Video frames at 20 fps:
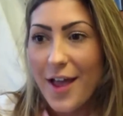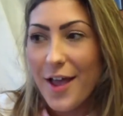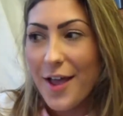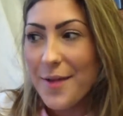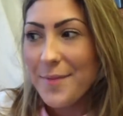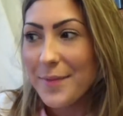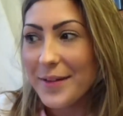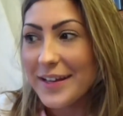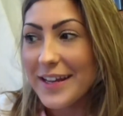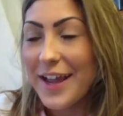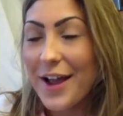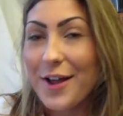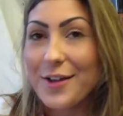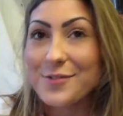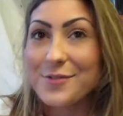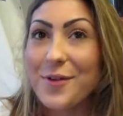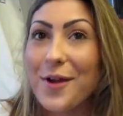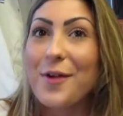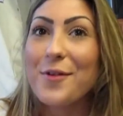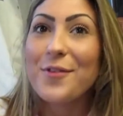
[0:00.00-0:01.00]
Um, yeah,
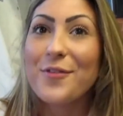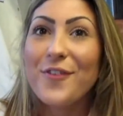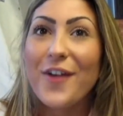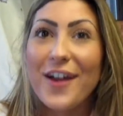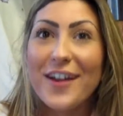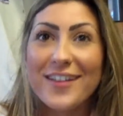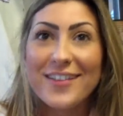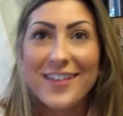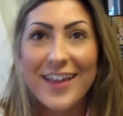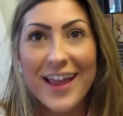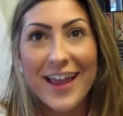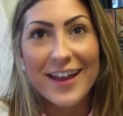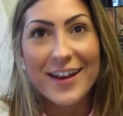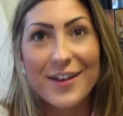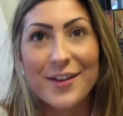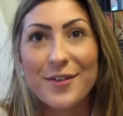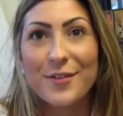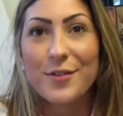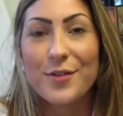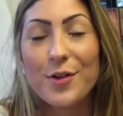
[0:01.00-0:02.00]
I, I, was very
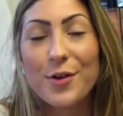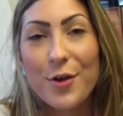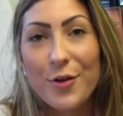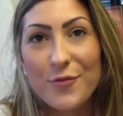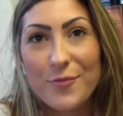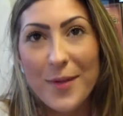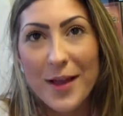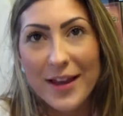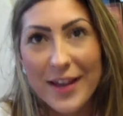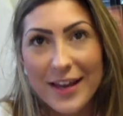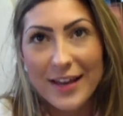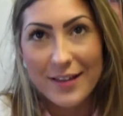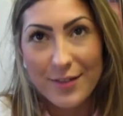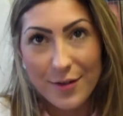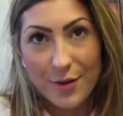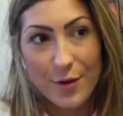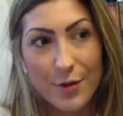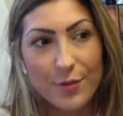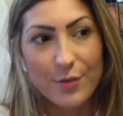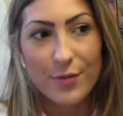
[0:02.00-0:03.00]
scared. It was a lot of money,
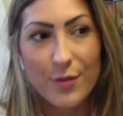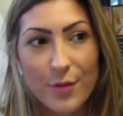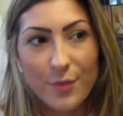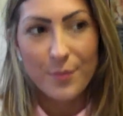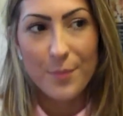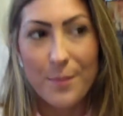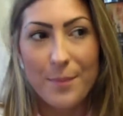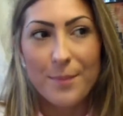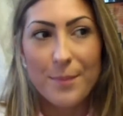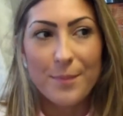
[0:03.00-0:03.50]
so I was yeah.